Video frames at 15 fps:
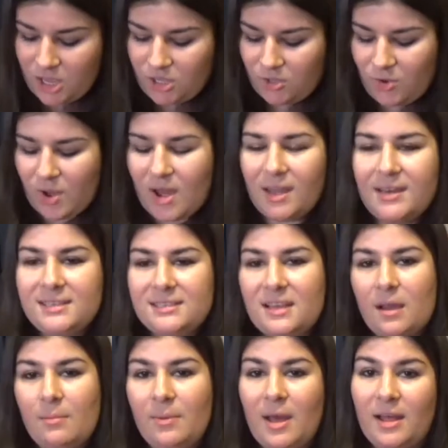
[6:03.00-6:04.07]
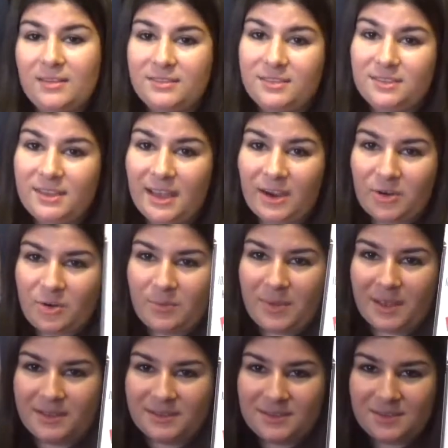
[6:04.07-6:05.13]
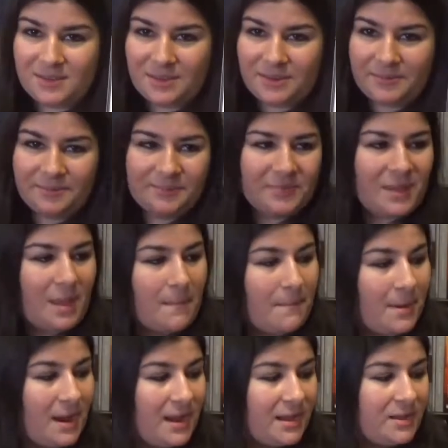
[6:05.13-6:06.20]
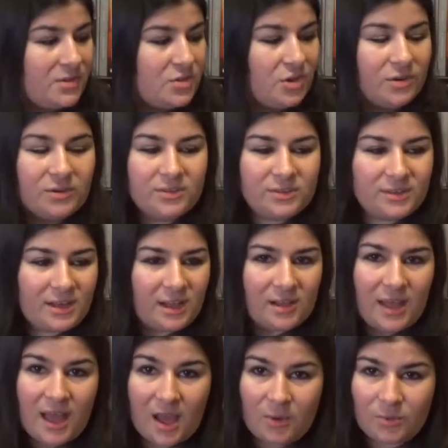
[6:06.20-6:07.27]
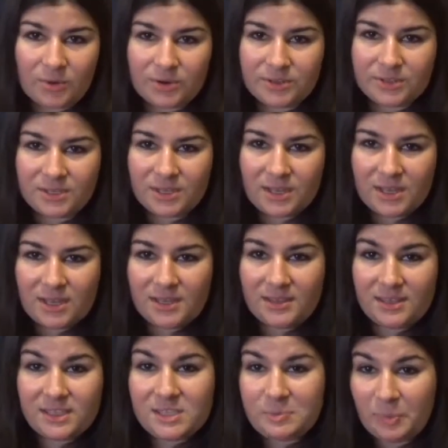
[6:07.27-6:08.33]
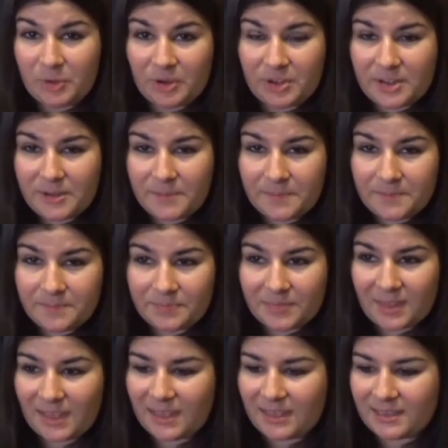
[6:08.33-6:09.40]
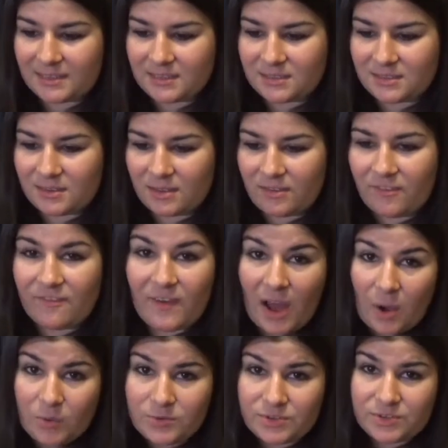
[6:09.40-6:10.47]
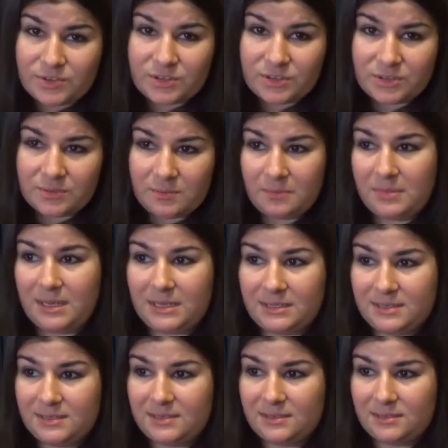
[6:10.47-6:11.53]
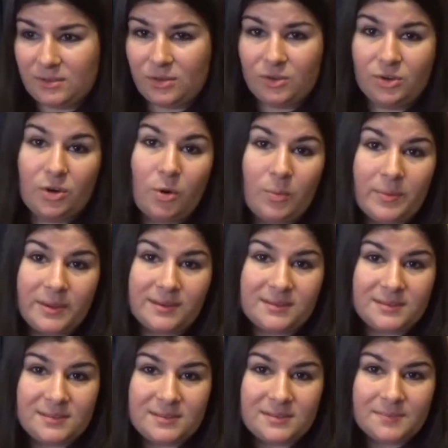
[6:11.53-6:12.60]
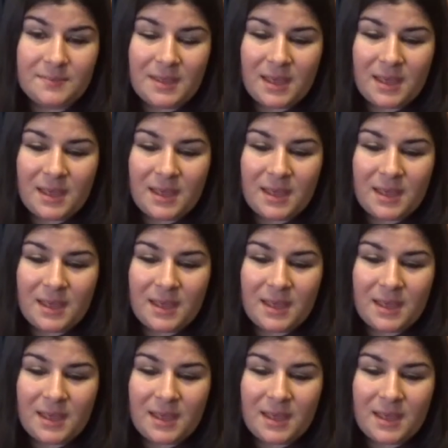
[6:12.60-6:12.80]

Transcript: Johannes Cabal, the Necromancer by Jonathan L. Howard. This book is Faust meets Good Omens.